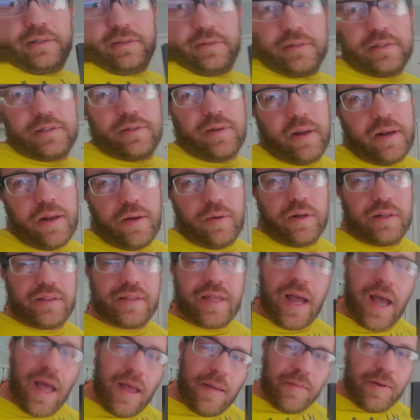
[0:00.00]
so I know what
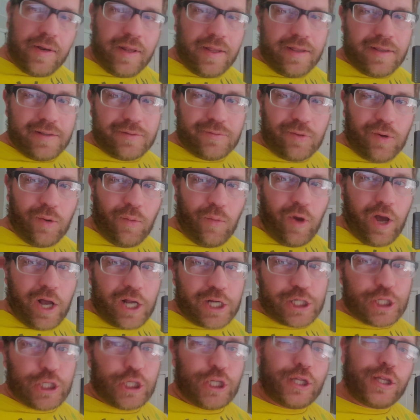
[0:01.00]
time it is when I'm
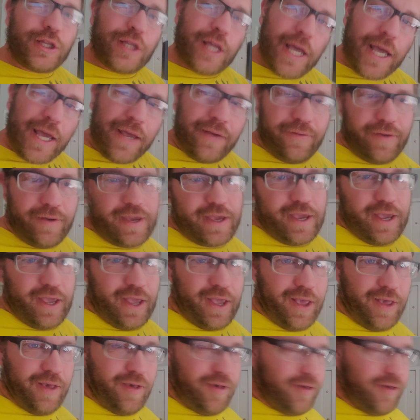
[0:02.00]
watching the TV.